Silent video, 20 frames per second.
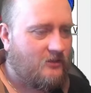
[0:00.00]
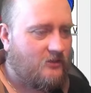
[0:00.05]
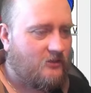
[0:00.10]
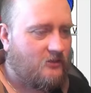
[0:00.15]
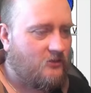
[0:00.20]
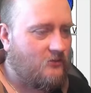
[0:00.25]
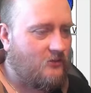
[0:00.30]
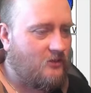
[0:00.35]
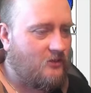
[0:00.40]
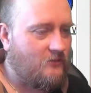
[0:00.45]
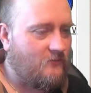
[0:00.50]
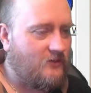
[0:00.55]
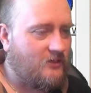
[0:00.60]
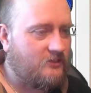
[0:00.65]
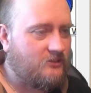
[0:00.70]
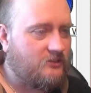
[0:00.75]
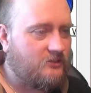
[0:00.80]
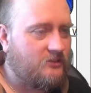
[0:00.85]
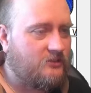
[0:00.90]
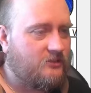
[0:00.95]
You know
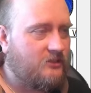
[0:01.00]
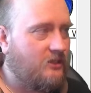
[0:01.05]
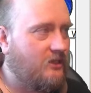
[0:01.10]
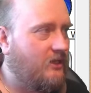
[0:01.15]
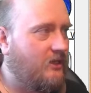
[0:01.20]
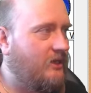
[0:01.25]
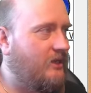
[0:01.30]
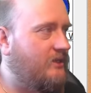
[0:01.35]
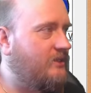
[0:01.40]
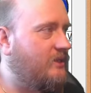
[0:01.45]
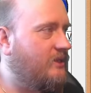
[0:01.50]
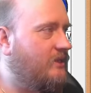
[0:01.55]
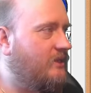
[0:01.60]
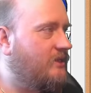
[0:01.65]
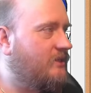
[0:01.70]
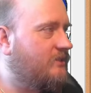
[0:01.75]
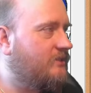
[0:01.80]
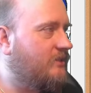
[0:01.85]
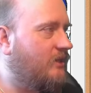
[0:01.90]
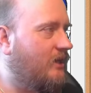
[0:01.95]
what? I think
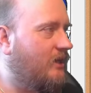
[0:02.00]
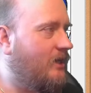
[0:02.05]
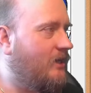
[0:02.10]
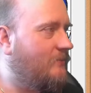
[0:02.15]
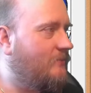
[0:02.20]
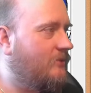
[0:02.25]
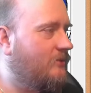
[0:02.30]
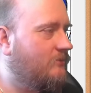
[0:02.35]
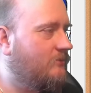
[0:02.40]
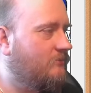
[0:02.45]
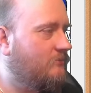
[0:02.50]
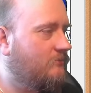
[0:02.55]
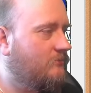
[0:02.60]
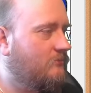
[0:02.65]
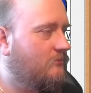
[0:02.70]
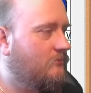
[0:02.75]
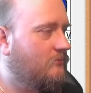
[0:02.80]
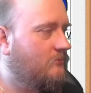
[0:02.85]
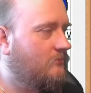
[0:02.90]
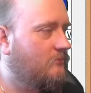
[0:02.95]
it's time
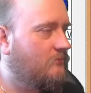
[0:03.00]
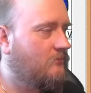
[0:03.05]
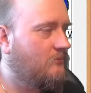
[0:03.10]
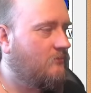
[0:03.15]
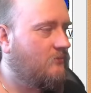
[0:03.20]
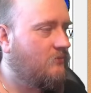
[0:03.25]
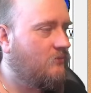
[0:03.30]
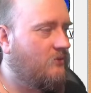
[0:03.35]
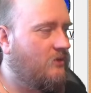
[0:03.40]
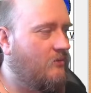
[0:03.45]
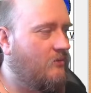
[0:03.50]
to